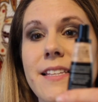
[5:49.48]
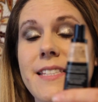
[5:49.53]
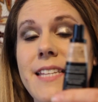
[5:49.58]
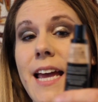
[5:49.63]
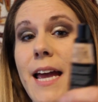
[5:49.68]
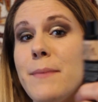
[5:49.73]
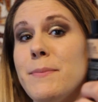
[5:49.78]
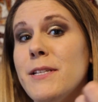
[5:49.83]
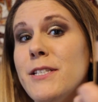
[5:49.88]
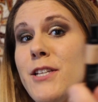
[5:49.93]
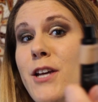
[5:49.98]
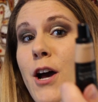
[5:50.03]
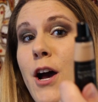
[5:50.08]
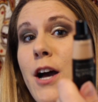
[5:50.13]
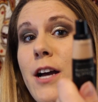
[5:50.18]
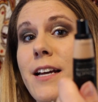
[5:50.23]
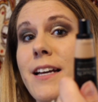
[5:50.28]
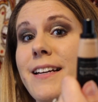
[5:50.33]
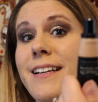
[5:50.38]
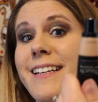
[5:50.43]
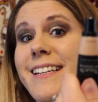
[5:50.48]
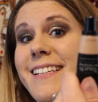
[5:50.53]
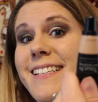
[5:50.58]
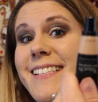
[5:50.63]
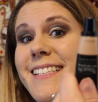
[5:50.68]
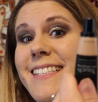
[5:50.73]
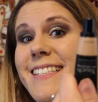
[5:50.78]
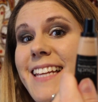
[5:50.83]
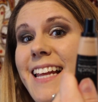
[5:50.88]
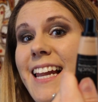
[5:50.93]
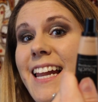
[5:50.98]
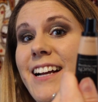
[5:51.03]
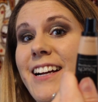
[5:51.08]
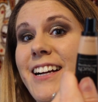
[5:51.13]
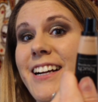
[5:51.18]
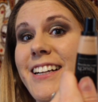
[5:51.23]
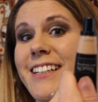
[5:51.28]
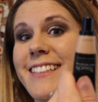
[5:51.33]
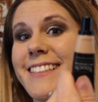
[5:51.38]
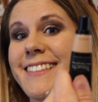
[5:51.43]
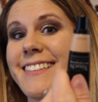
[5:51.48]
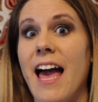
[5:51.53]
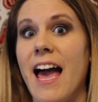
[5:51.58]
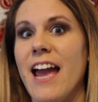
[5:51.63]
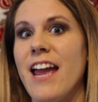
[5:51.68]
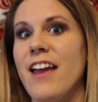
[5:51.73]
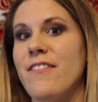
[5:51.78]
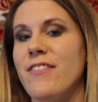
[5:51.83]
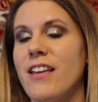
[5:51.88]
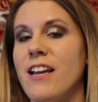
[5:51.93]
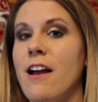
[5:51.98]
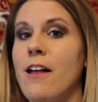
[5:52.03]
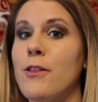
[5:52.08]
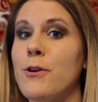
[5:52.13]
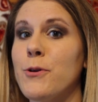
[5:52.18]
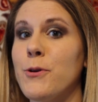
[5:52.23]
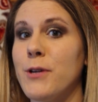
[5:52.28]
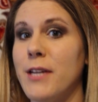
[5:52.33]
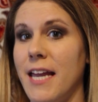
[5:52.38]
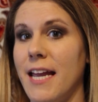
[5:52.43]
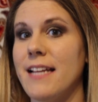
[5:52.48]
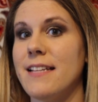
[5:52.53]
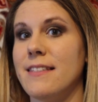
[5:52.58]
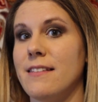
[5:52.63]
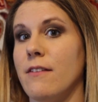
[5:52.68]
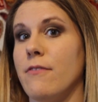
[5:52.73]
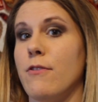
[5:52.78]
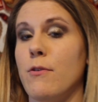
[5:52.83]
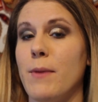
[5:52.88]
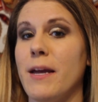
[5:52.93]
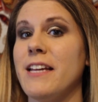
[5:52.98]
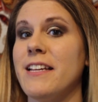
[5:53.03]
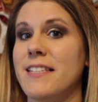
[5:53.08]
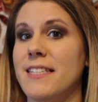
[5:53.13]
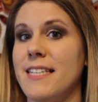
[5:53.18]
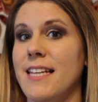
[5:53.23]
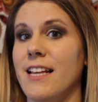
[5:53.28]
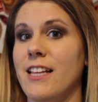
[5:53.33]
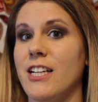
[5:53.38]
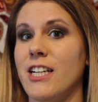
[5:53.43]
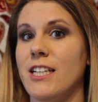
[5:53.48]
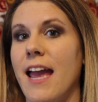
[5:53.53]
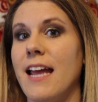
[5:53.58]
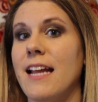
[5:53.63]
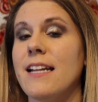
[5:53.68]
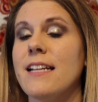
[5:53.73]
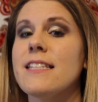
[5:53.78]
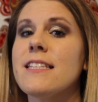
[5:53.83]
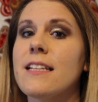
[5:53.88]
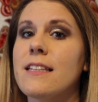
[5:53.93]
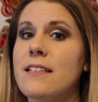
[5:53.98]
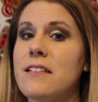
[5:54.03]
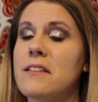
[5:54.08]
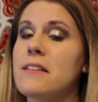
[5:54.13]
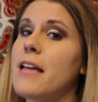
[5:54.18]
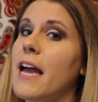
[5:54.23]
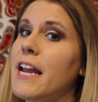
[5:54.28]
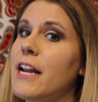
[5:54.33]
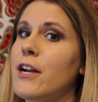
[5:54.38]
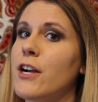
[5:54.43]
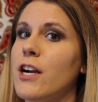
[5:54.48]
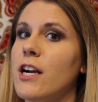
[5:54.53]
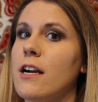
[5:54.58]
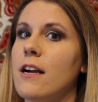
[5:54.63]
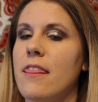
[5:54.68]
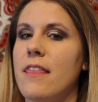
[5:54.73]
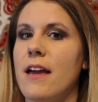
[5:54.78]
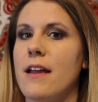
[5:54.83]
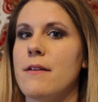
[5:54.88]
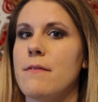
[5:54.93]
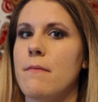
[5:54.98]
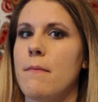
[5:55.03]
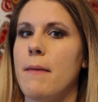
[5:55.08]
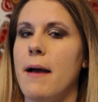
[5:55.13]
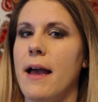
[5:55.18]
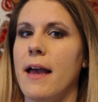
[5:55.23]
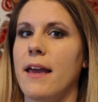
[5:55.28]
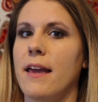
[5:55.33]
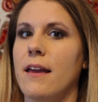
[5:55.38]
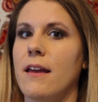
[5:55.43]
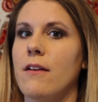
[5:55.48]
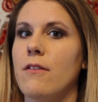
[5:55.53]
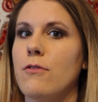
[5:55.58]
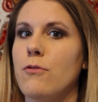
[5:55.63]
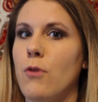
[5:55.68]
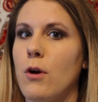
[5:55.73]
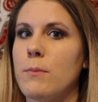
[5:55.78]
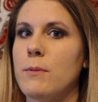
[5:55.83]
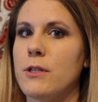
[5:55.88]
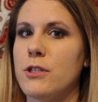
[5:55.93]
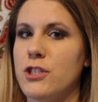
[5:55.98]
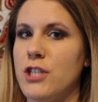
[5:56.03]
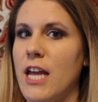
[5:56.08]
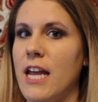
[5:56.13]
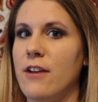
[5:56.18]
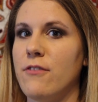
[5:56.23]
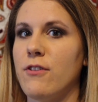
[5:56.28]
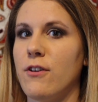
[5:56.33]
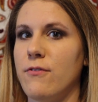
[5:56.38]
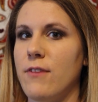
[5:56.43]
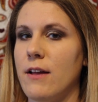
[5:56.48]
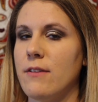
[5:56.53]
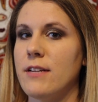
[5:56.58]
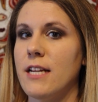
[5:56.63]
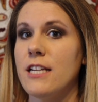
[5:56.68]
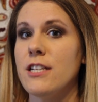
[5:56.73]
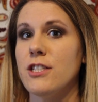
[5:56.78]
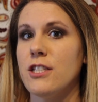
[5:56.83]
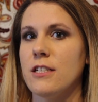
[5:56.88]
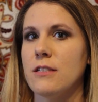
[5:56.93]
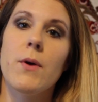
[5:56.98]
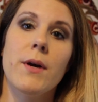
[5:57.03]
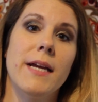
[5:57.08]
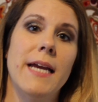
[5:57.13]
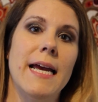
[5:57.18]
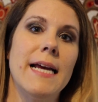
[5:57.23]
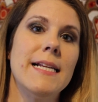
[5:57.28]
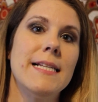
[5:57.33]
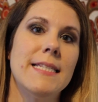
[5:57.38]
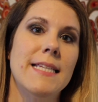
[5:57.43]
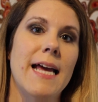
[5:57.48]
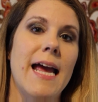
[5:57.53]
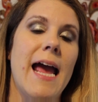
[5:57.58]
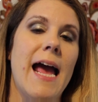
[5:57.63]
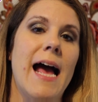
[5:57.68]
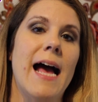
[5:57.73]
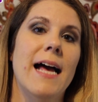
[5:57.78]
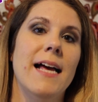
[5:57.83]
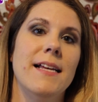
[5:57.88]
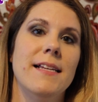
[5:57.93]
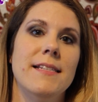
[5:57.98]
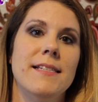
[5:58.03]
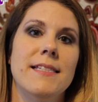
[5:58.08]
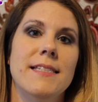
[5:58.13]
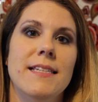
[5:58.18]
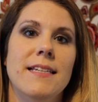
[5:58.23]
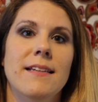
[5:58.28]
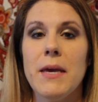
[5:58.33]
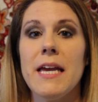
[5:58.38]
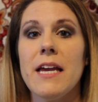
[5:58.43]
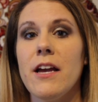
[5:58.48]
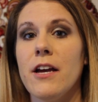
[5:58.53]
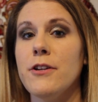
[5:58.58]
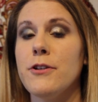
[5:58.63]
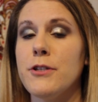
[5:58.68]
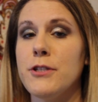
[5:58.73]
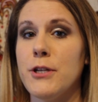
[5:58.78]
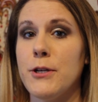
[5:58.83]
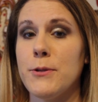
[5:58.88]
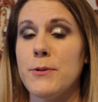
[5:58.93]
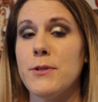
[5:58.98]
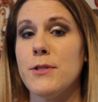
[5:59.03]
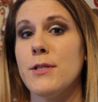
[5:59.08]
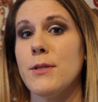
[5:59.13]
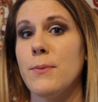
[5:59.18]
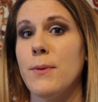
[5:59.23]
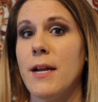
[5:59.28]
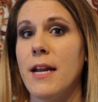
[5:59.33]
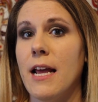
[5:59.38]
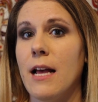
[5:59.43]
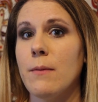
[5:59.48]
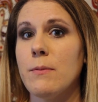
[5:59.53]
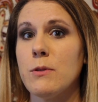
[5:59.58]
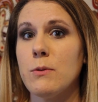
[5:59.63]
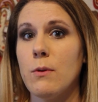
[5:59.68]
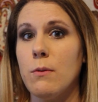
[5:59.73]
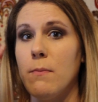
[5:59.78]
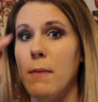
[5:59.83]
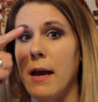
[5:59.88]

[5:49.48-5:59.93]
Time to talk concealer. I have the color Organza for my concealer, and it's a little lighter than my normal shade for foundation. Organza has pink undertones, so it helps with